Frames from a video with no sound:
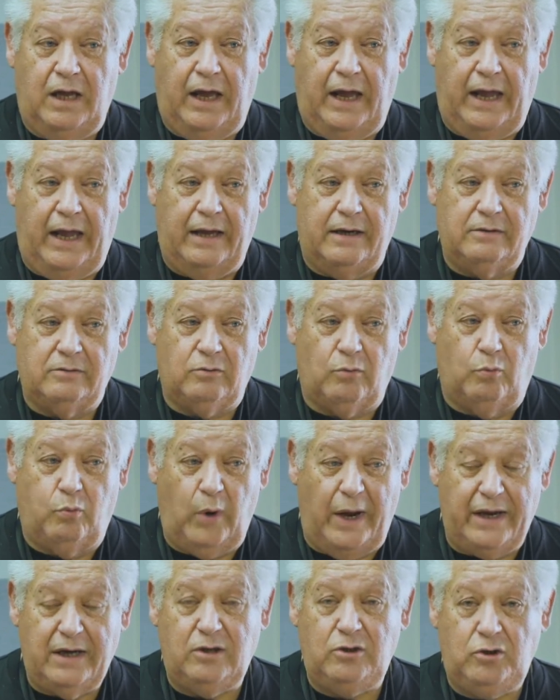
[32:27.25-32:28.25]
And
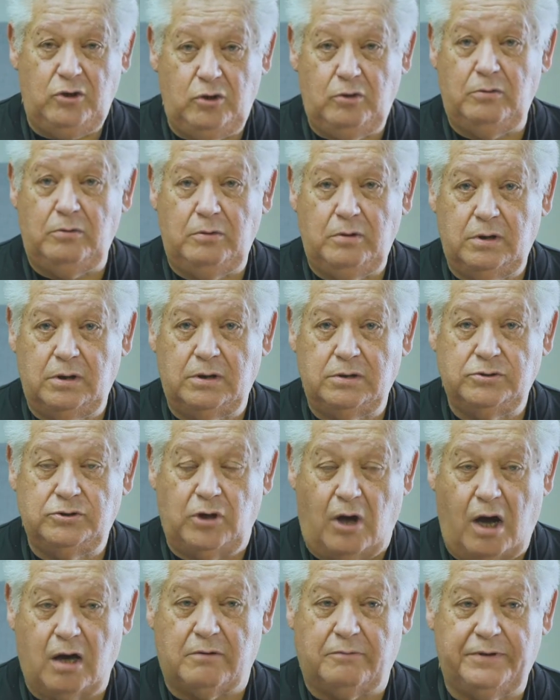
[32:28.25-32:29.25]
when you
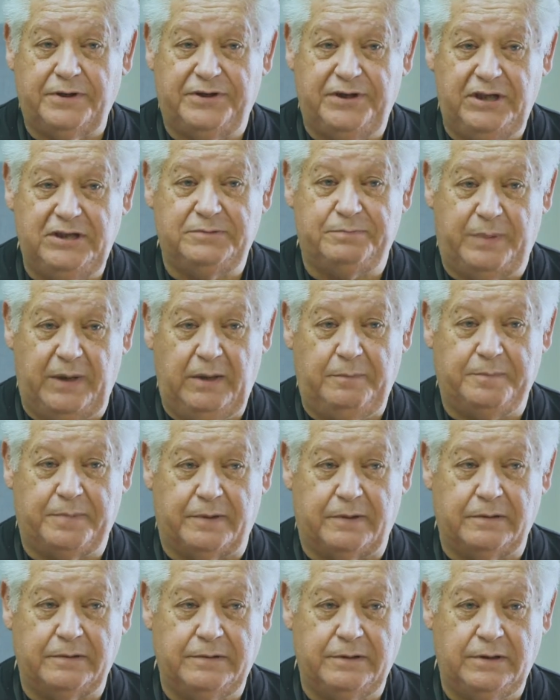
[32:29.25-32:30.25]
talk with these
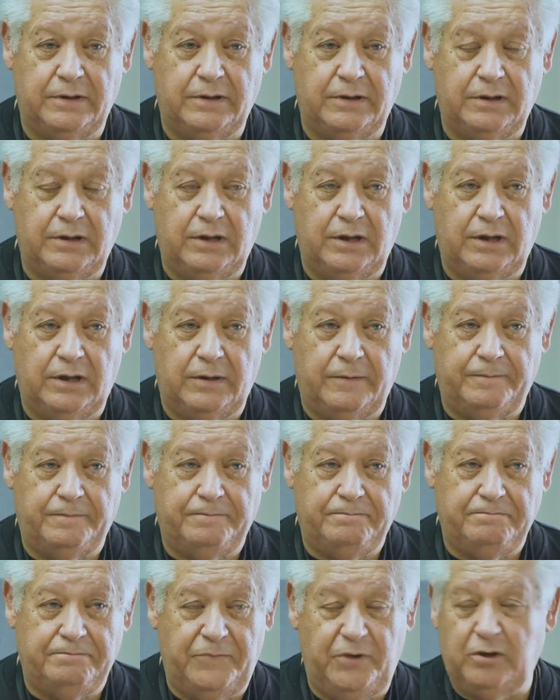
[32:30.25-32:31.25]
people,
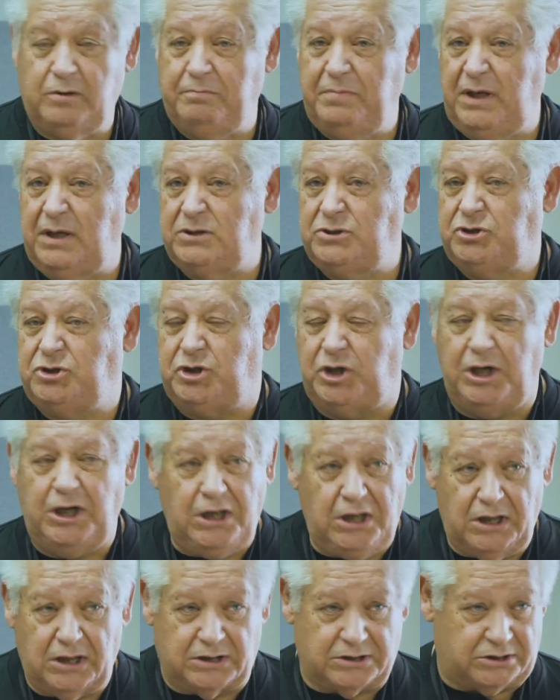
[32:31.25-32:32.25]
you could be a
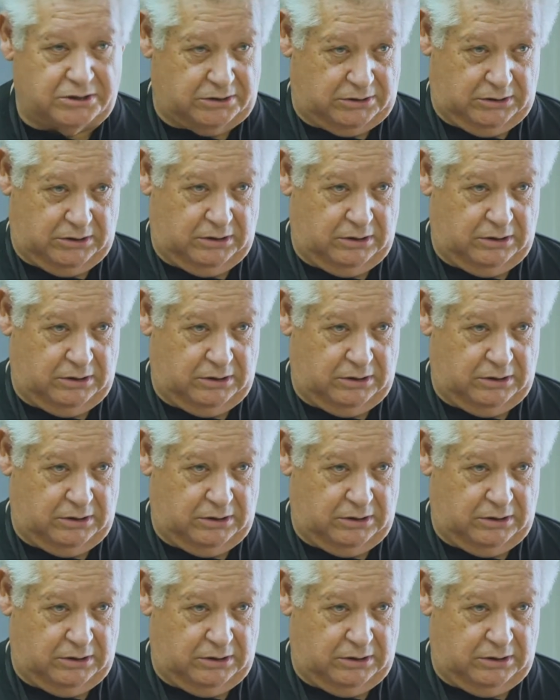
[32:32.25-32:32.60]
genius